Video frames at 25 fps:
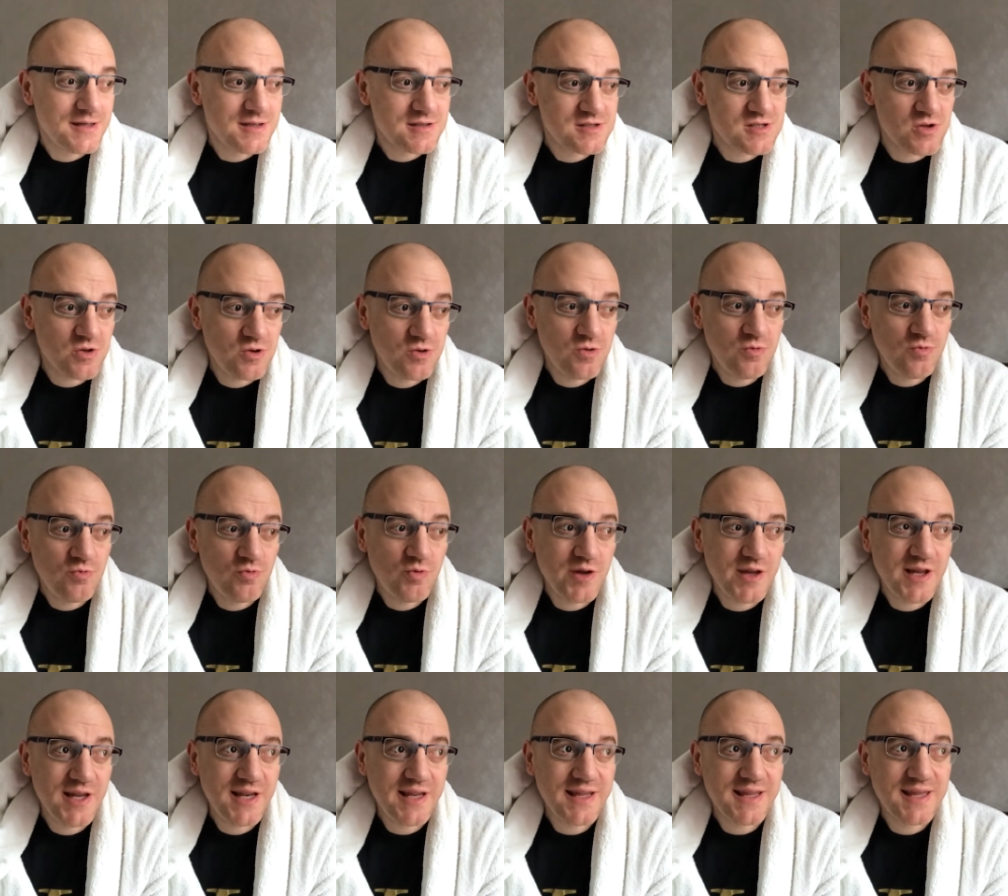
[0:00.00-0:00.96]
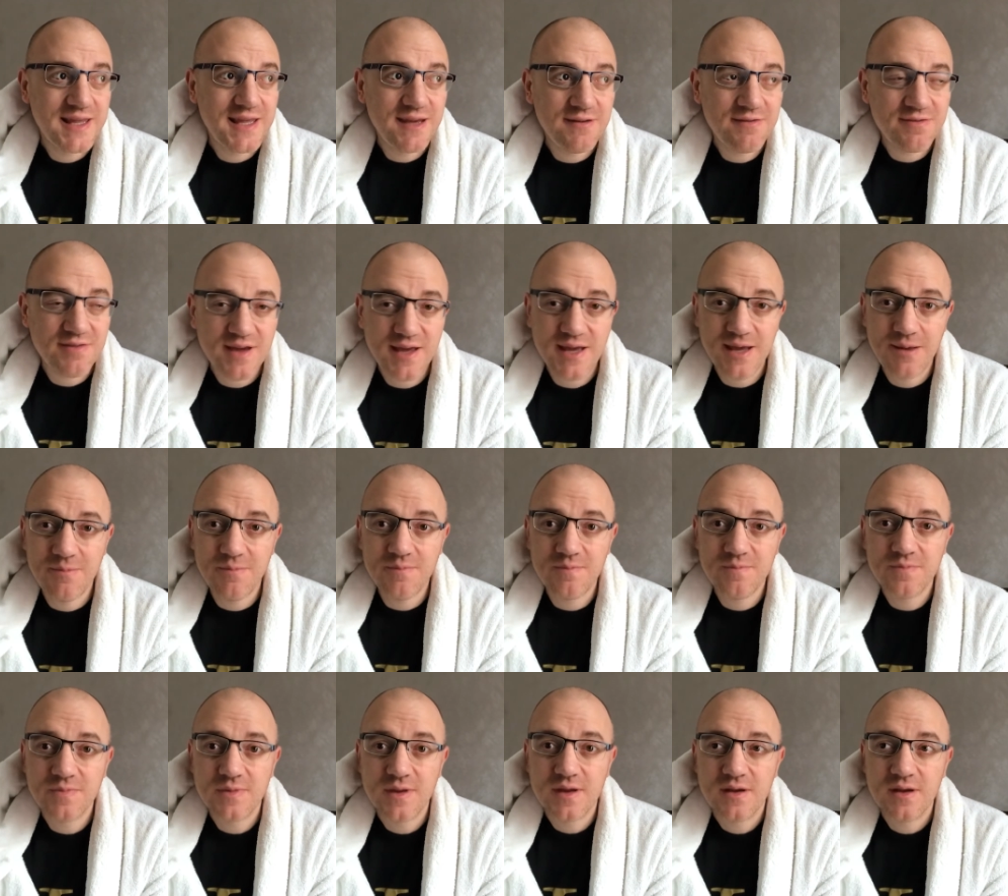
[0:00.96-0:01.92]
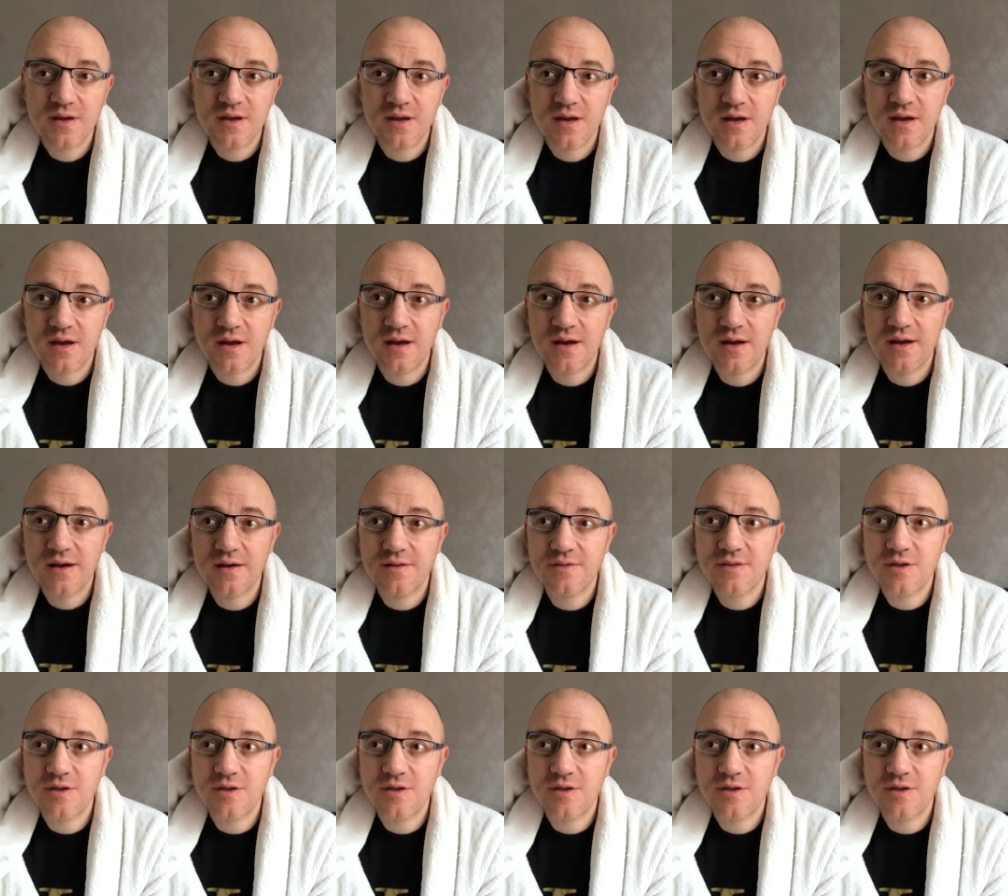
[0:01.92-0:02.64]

to really give him uh,